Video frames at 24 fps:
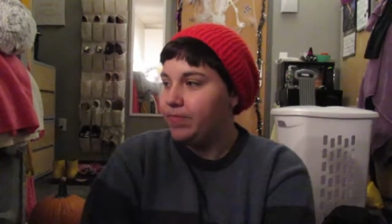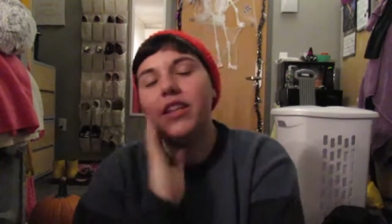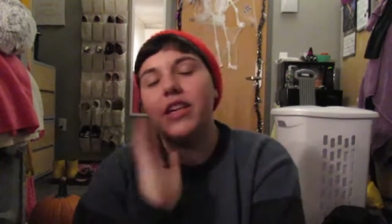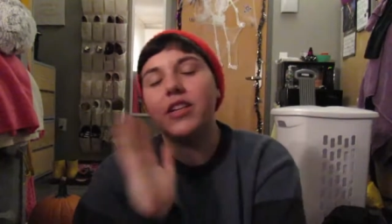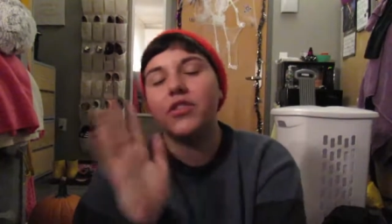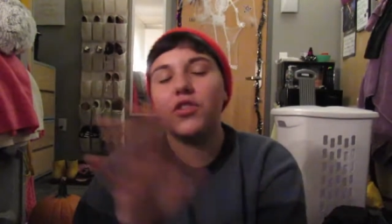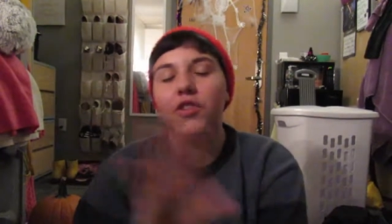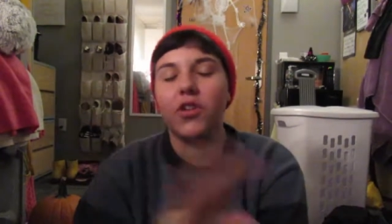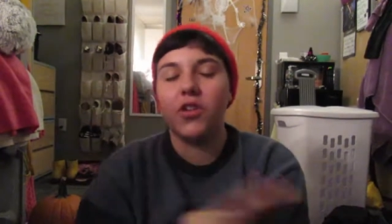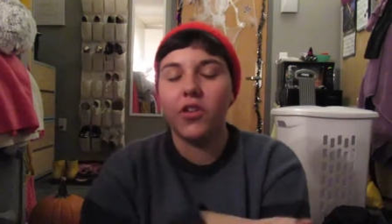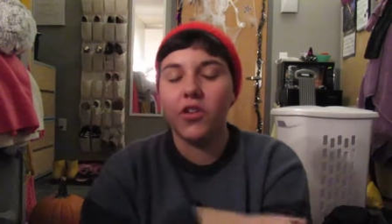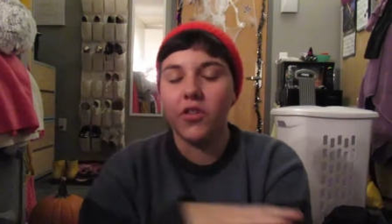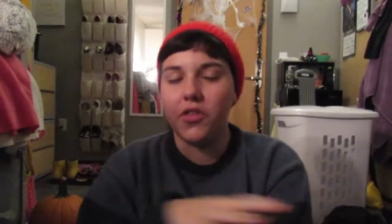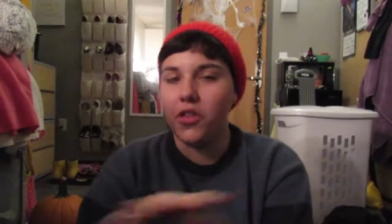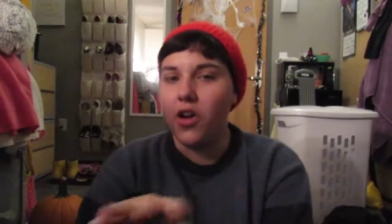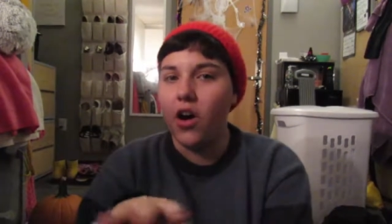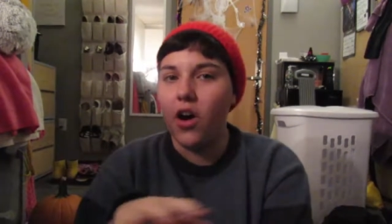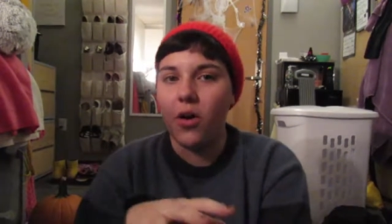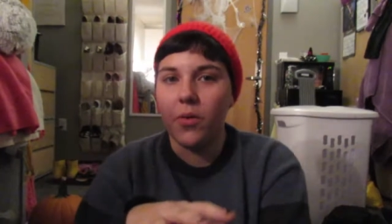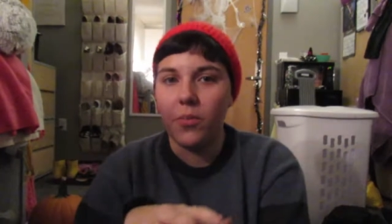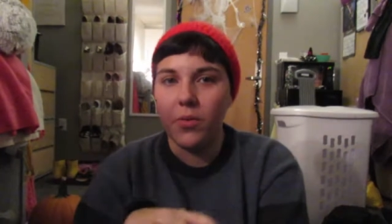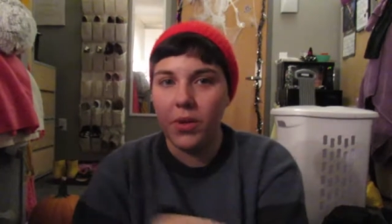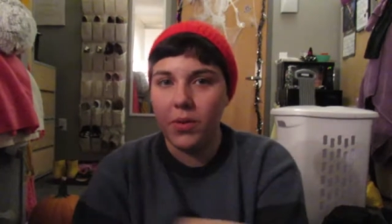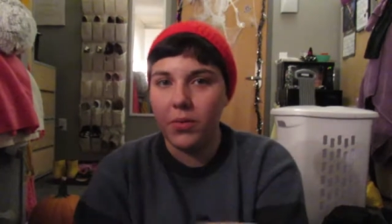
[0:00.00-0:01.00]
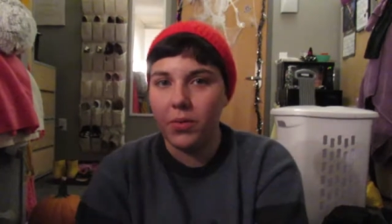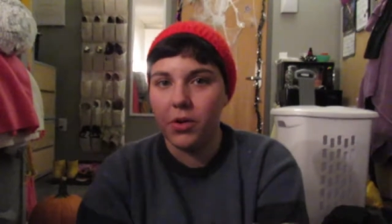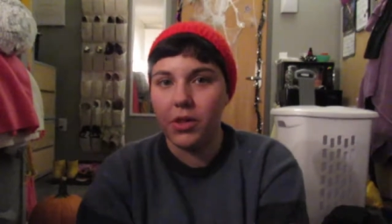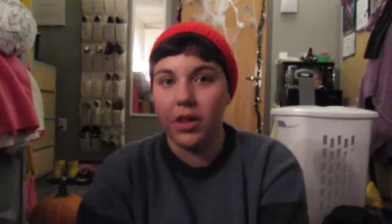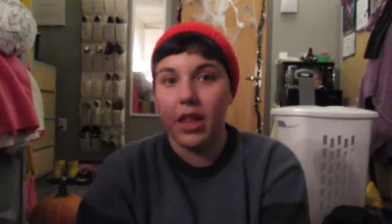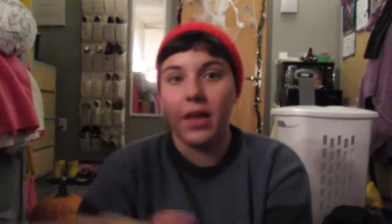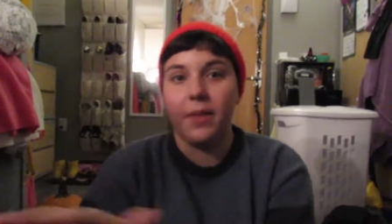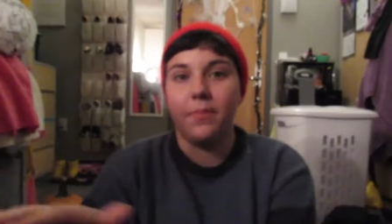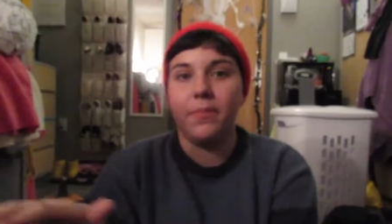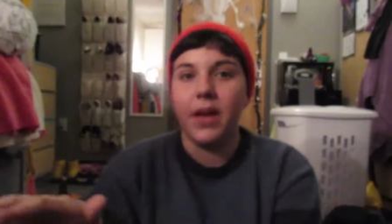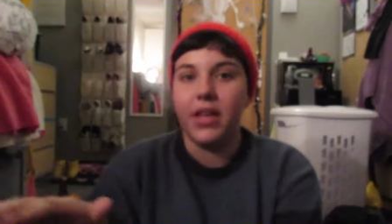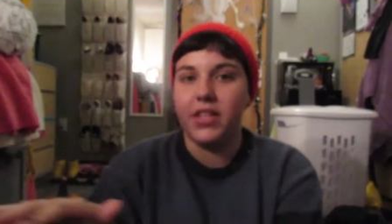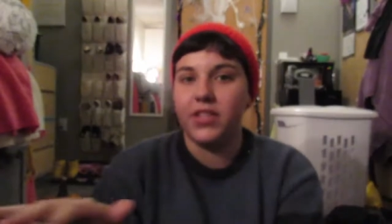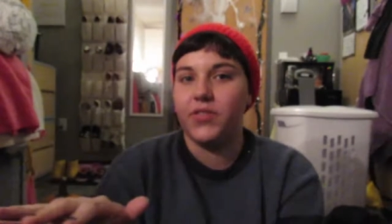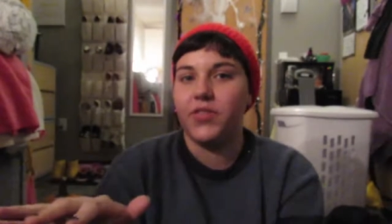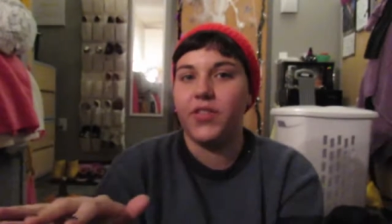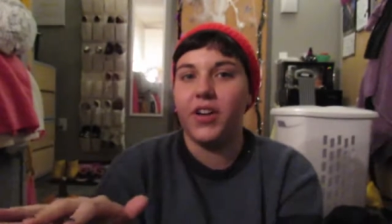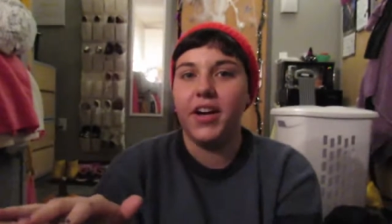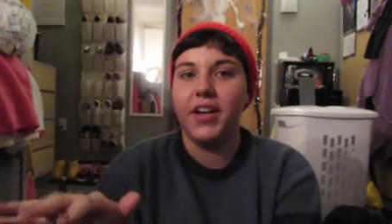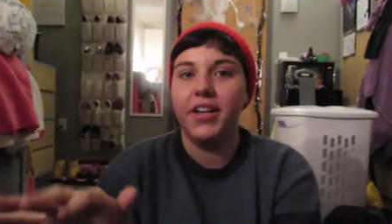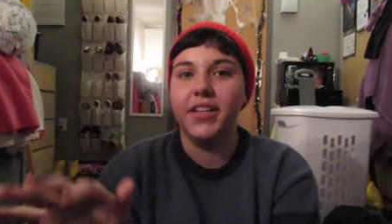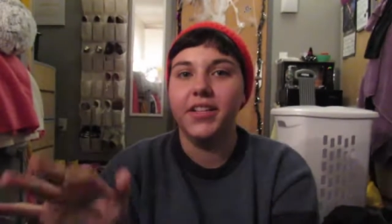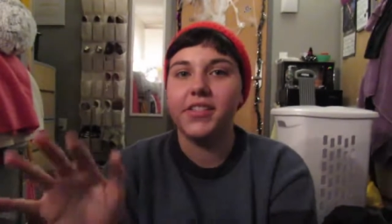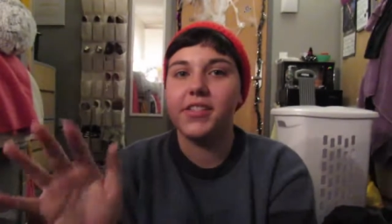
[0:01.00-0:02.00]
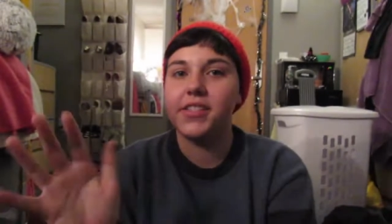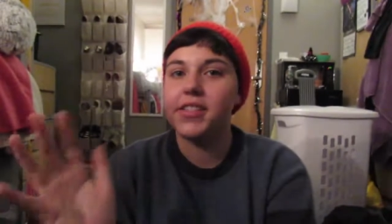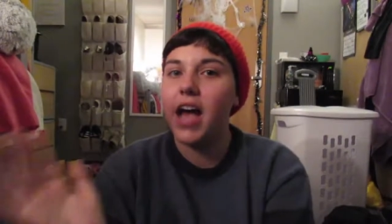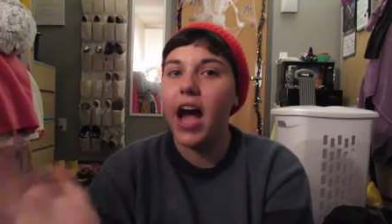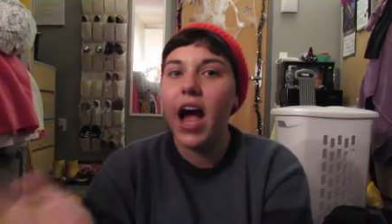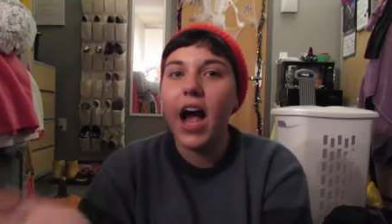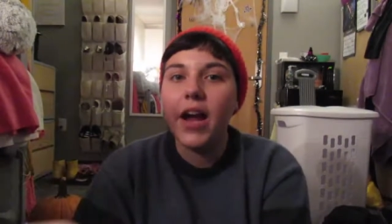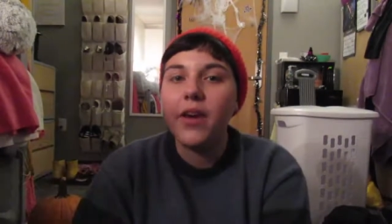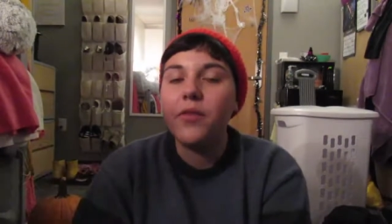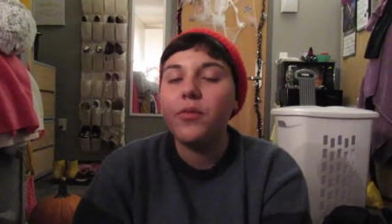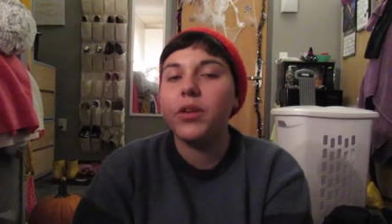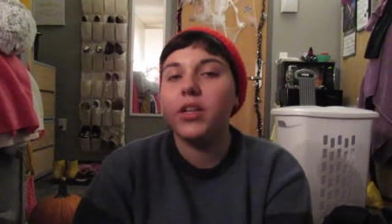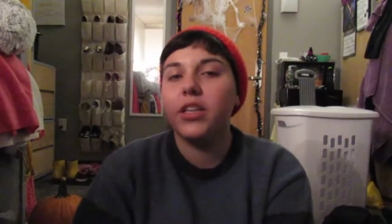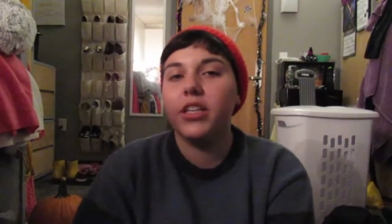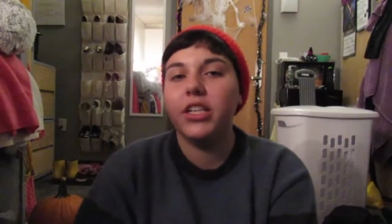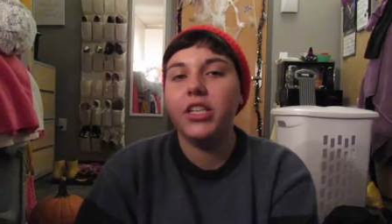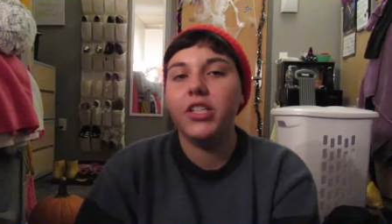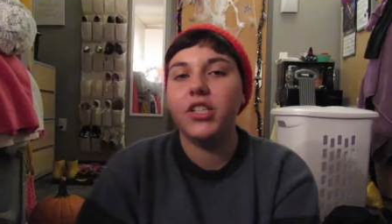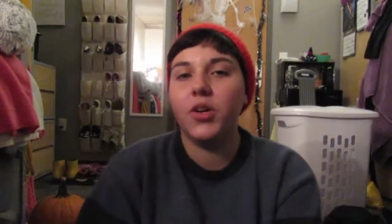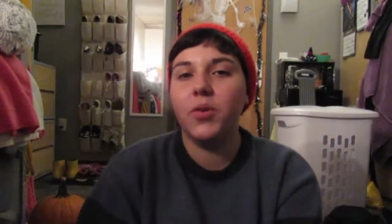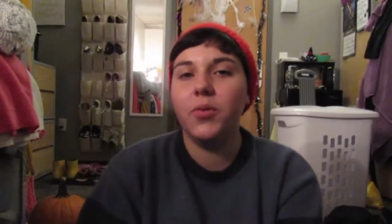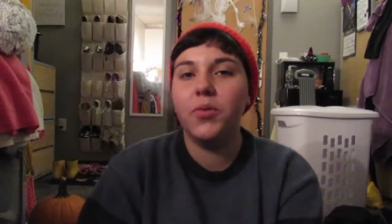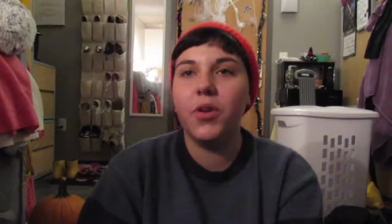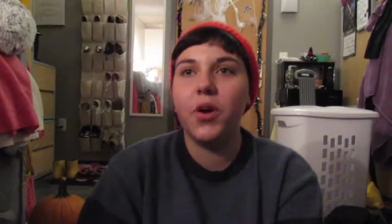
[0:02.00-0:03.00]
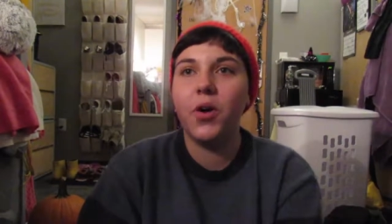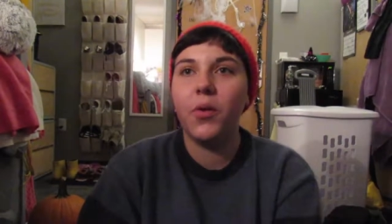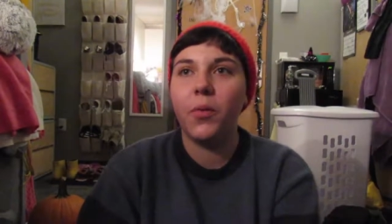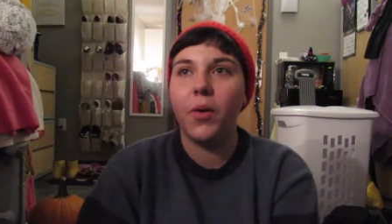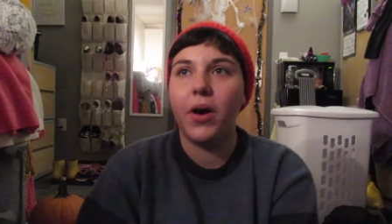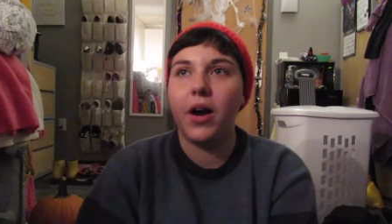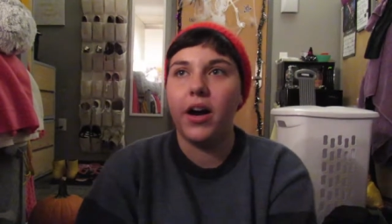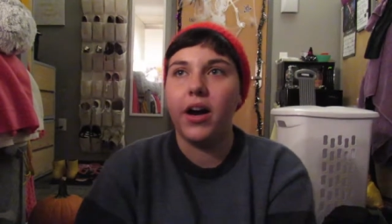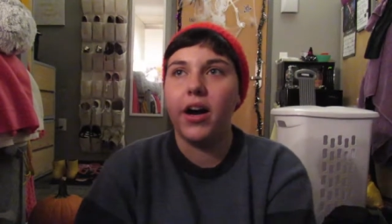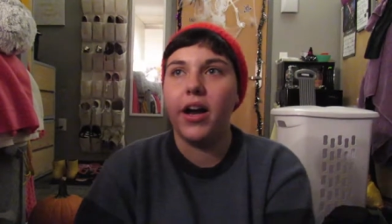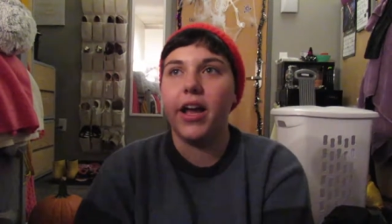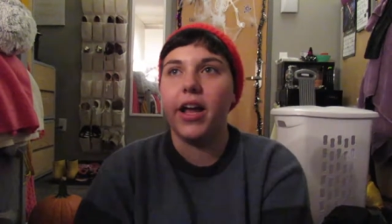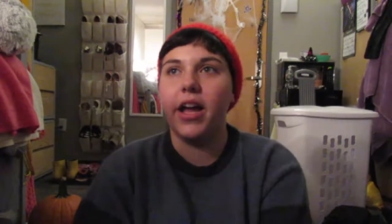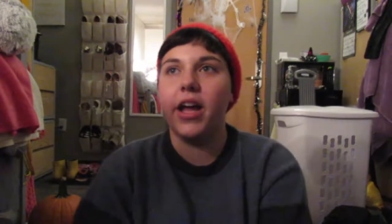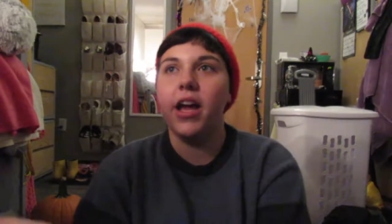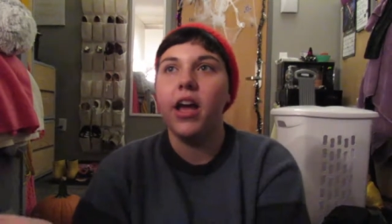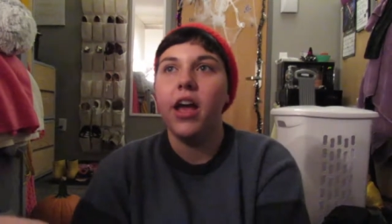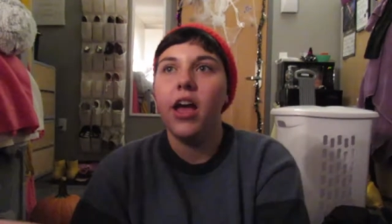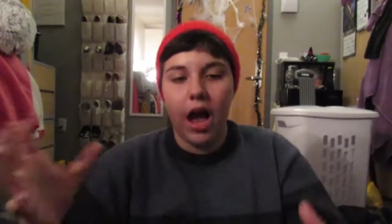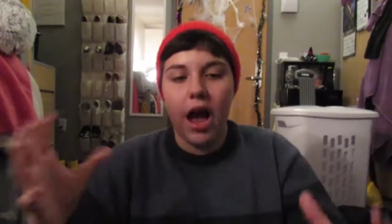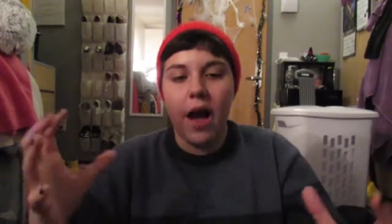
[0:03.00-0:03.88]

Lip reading: This girl thought we were like best friends. I really don't know why.